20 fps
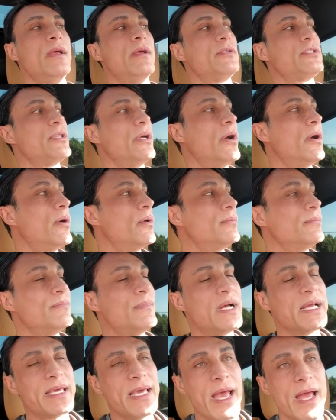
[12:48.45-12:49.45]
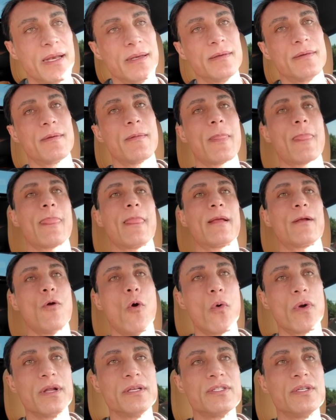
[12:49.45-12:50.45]
So again,
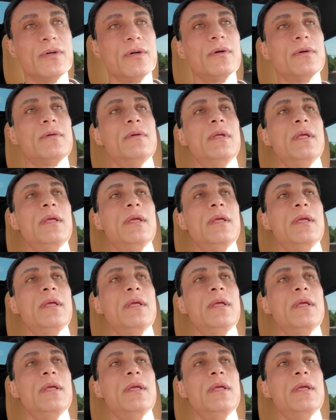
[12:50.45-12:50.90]
cortisol